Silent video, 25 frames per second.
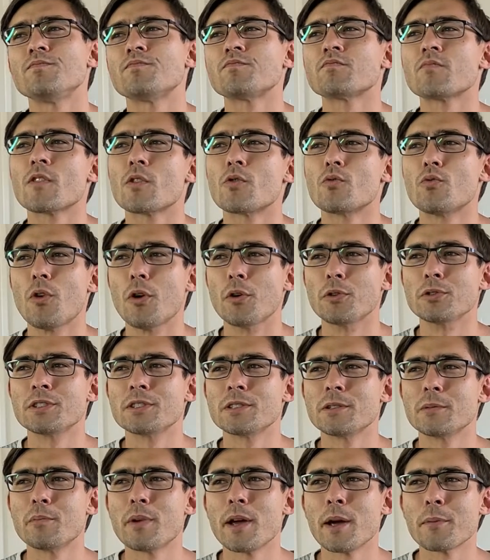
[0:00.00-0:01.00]

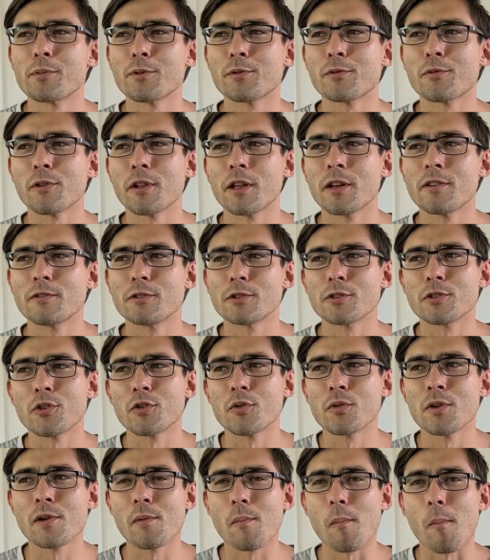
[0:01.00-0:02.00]
roasted pepper flavor
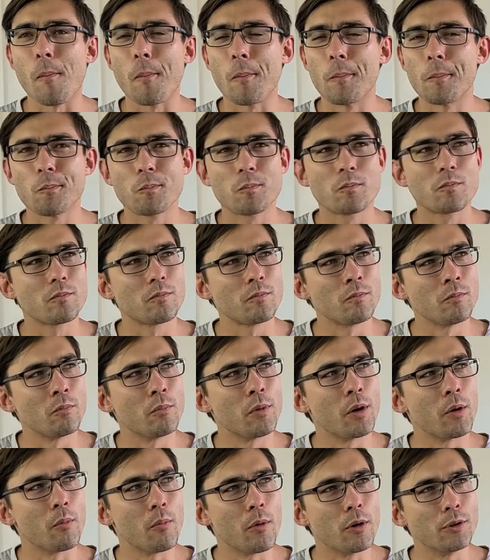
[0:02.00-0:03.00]
to it,
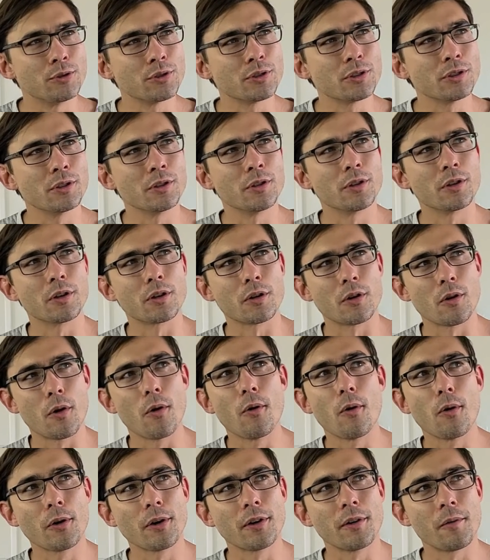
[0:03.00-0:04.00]
but mostly the
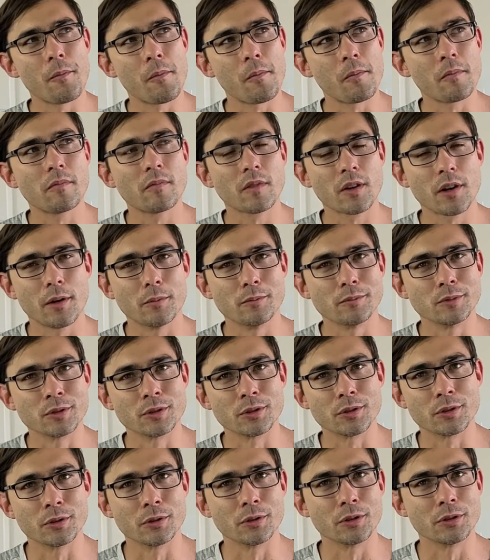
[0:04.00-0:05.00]
corn comes
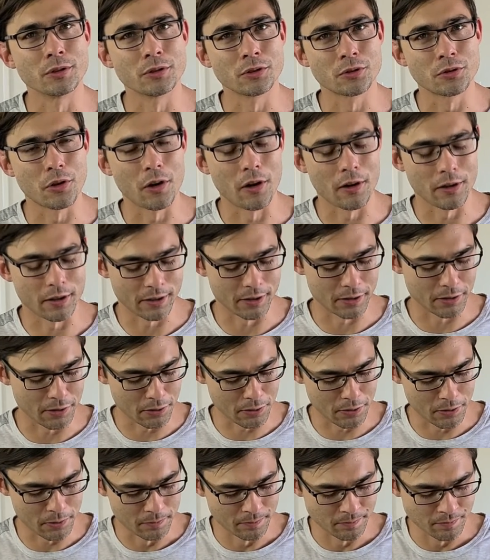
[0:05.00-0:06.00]
through the
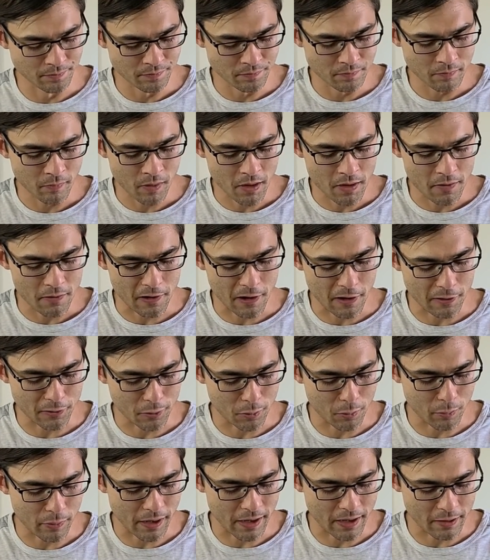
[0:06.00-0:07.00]
strongest,
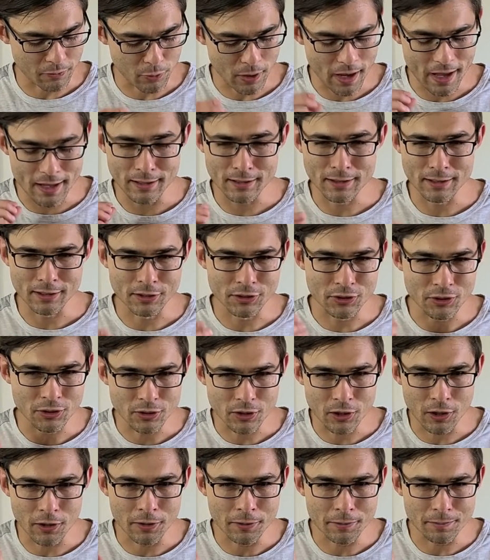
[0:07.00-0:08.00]
followed by, right at the
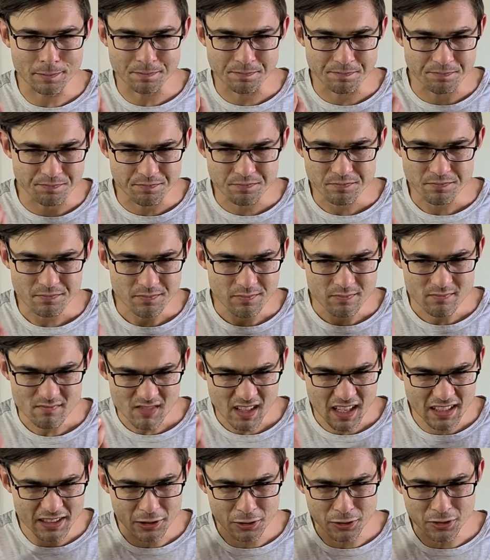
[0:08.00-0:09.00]
start,
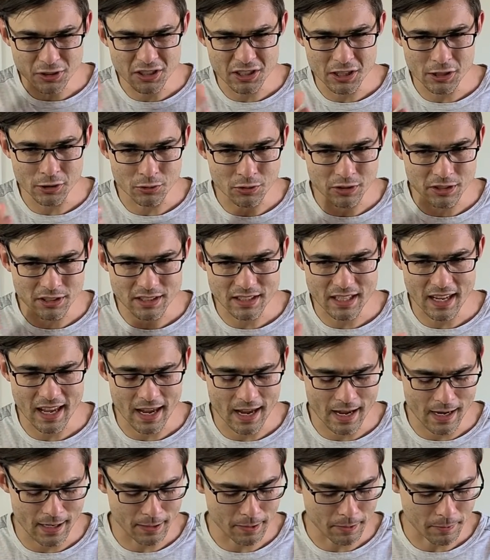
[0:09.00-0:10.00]
a little citrus
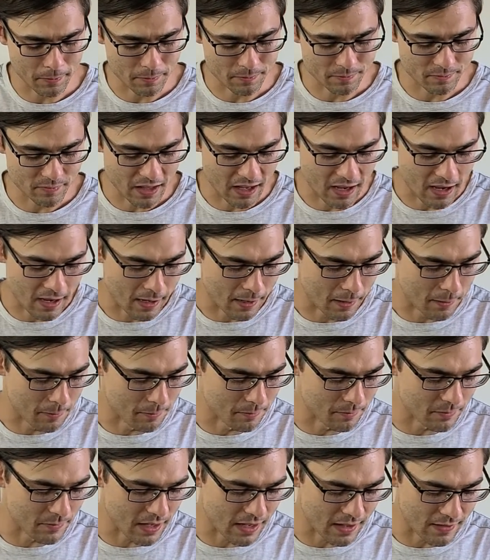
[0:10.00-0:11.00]
tang,
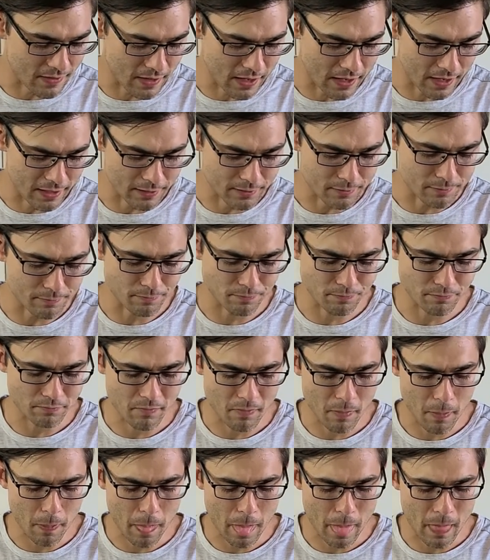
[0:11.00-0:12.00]
and then
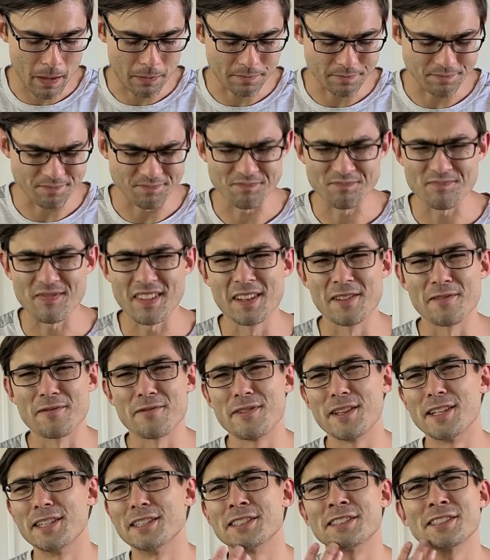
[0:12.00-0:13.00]
it
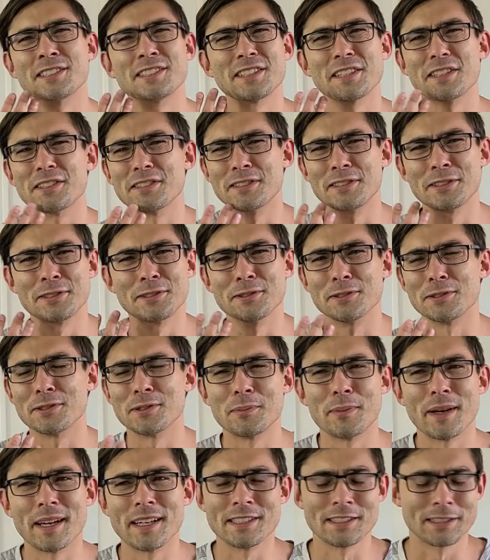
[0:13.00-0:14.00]
finishes a little
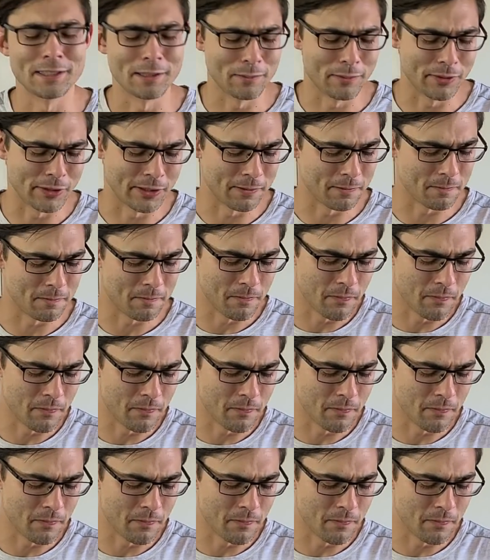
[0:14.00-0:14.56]
spicy, but